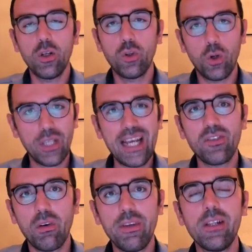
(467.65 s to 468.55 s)
Those
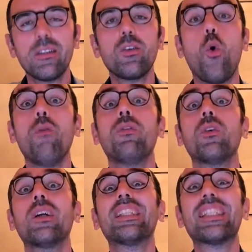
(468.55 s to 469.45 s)
extra wheels
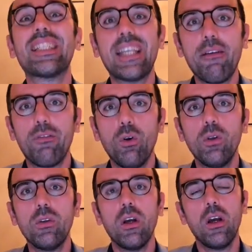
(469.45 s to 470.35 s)
offer
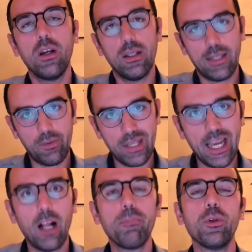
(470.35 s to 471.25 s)
scaffold that really
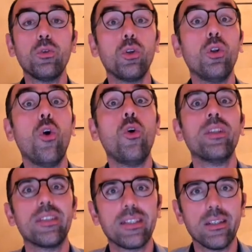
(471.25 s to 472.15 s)
help you to learn
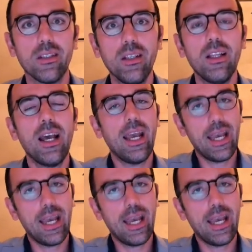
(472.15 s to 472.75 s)
the skill.